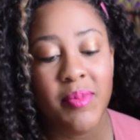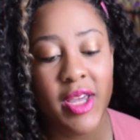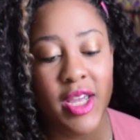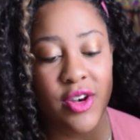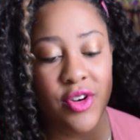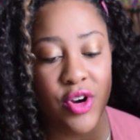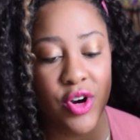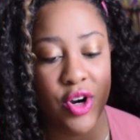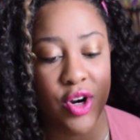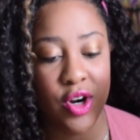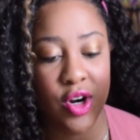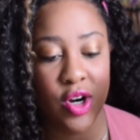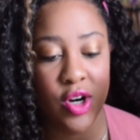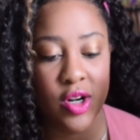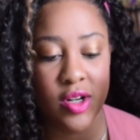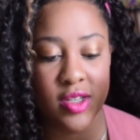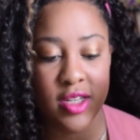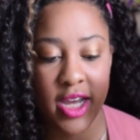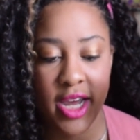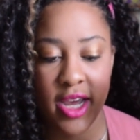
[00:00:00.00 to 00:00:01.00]
in
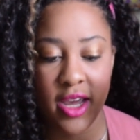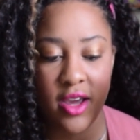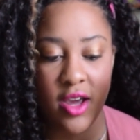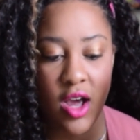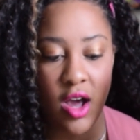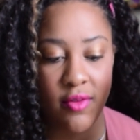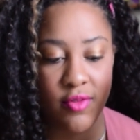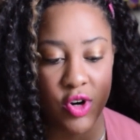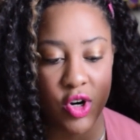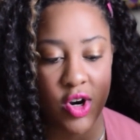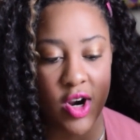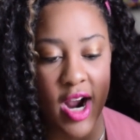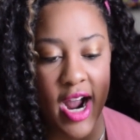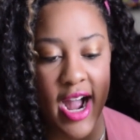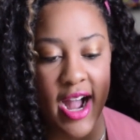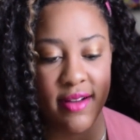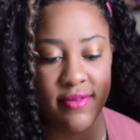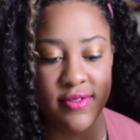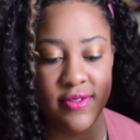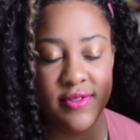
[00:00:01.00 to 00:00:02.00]
her like
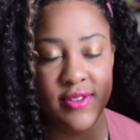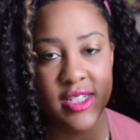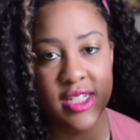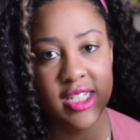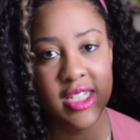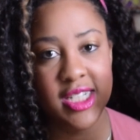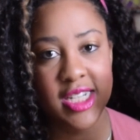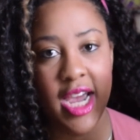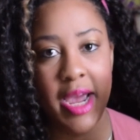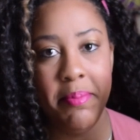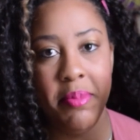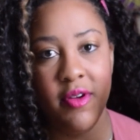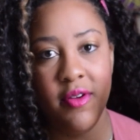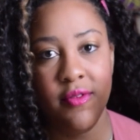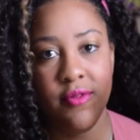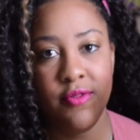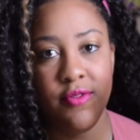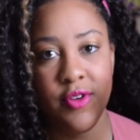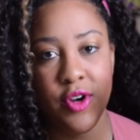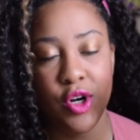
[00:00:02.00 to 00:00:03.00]
hovercraft type
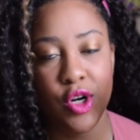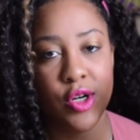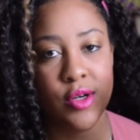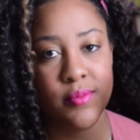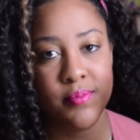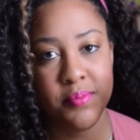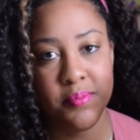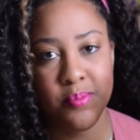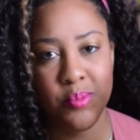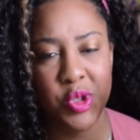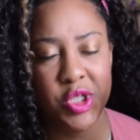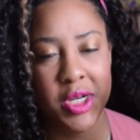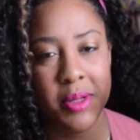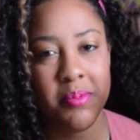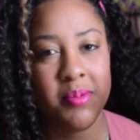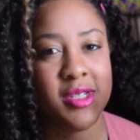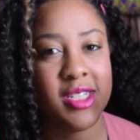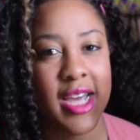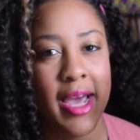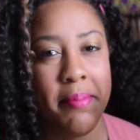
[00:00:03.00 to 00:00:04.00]
of, in her
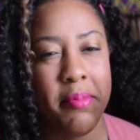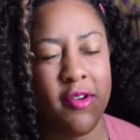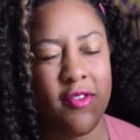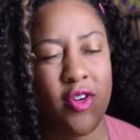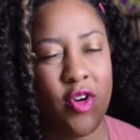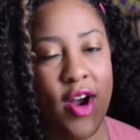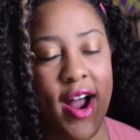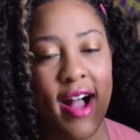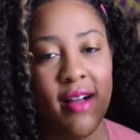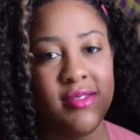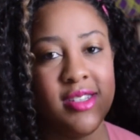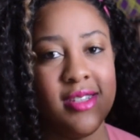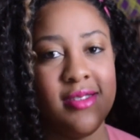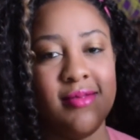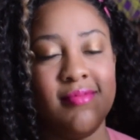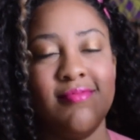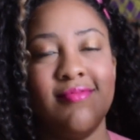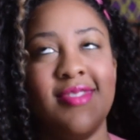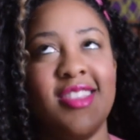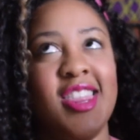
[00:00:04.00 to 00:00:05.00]
ship type of
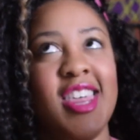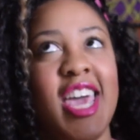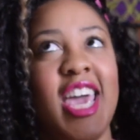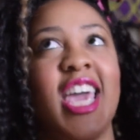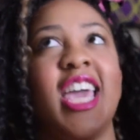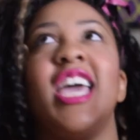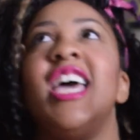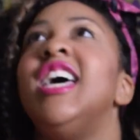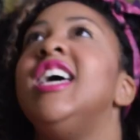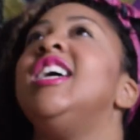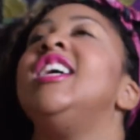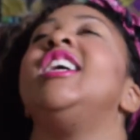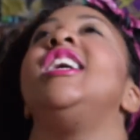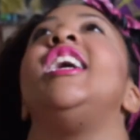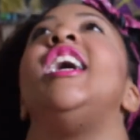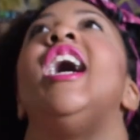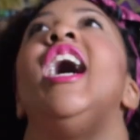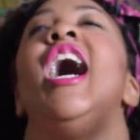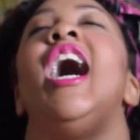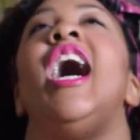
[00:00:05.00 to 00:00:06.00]
craft thing,
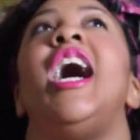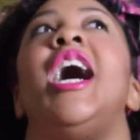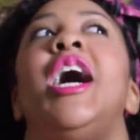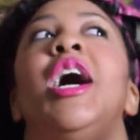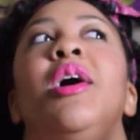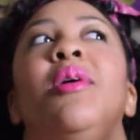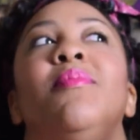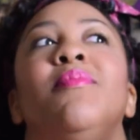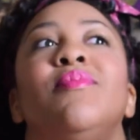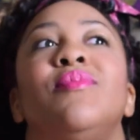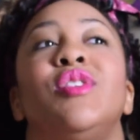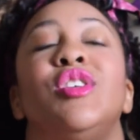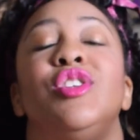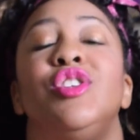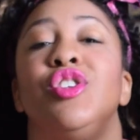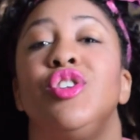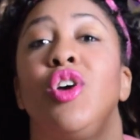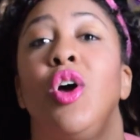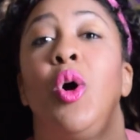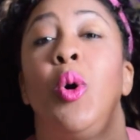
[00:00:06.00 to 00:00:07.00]

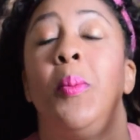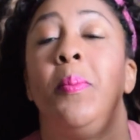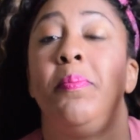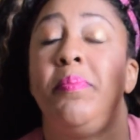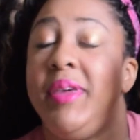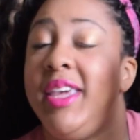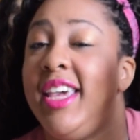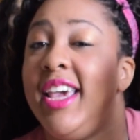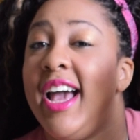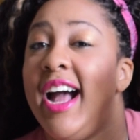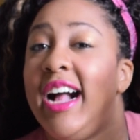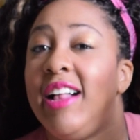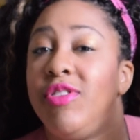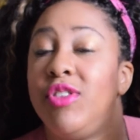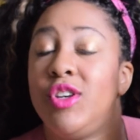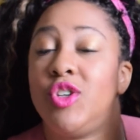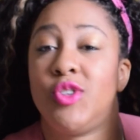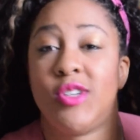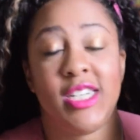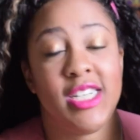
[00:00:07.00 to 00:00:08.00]
to go be at
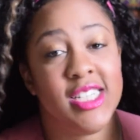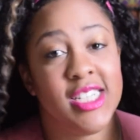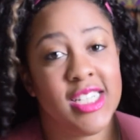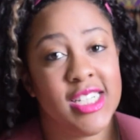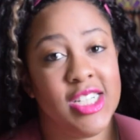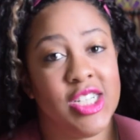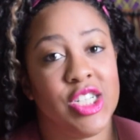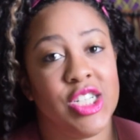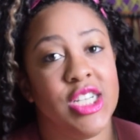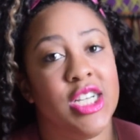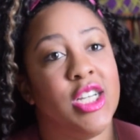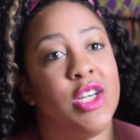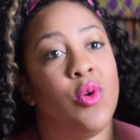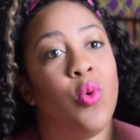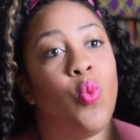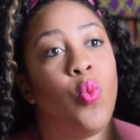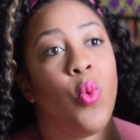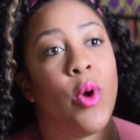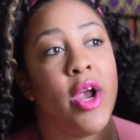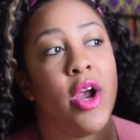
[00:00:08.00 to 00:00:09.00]
the train
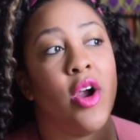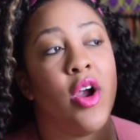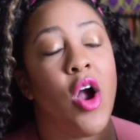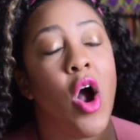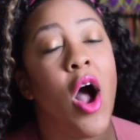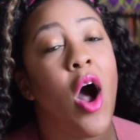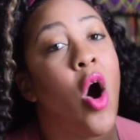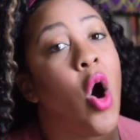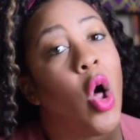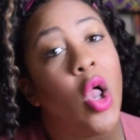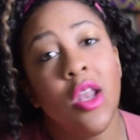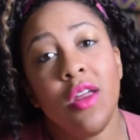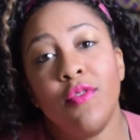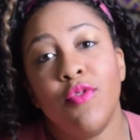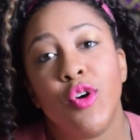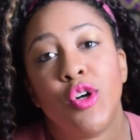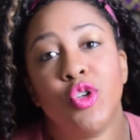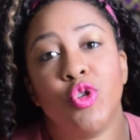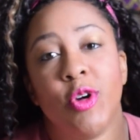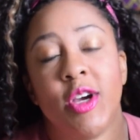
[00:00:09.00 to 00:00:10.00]
station where all
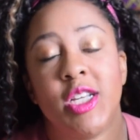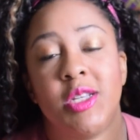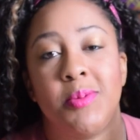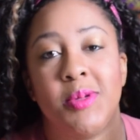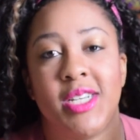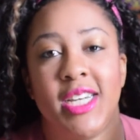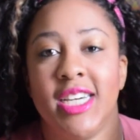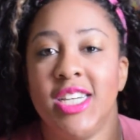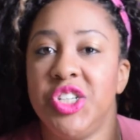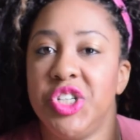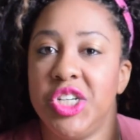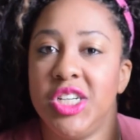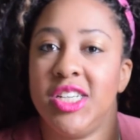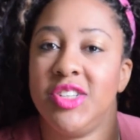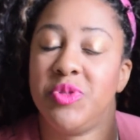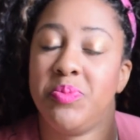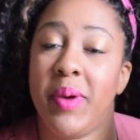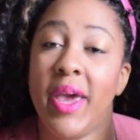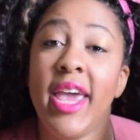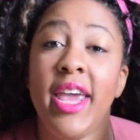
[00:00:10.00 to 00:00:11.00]
of her transportation
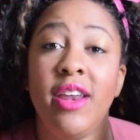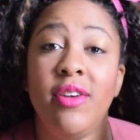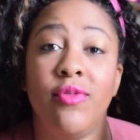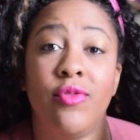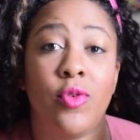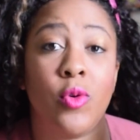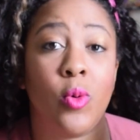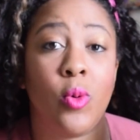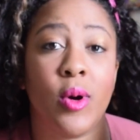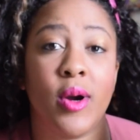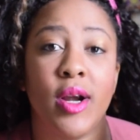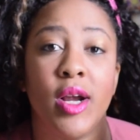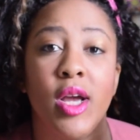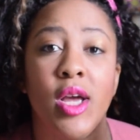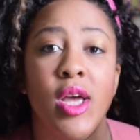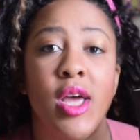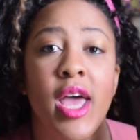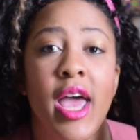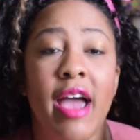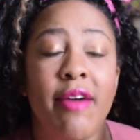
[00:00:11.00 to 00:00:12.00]
is paid for.
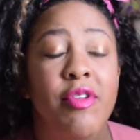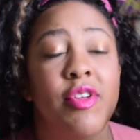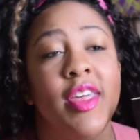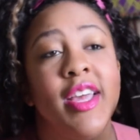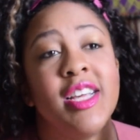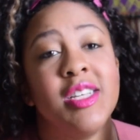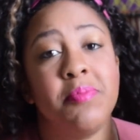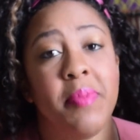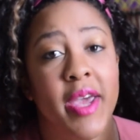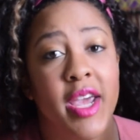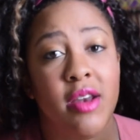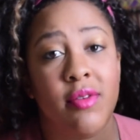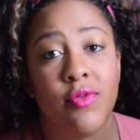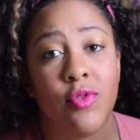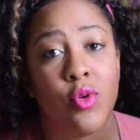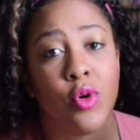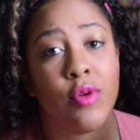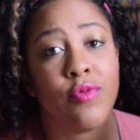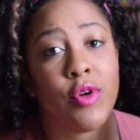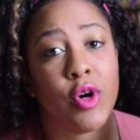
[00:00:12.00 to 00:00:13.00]
Everything is paid
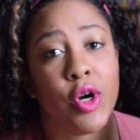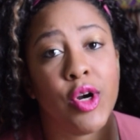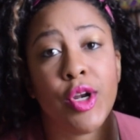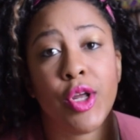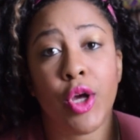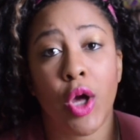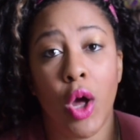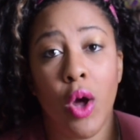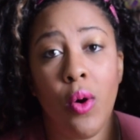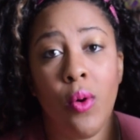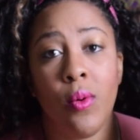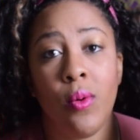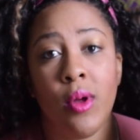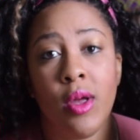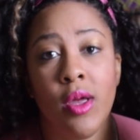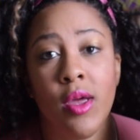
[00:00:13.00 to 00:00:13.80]
for her to go.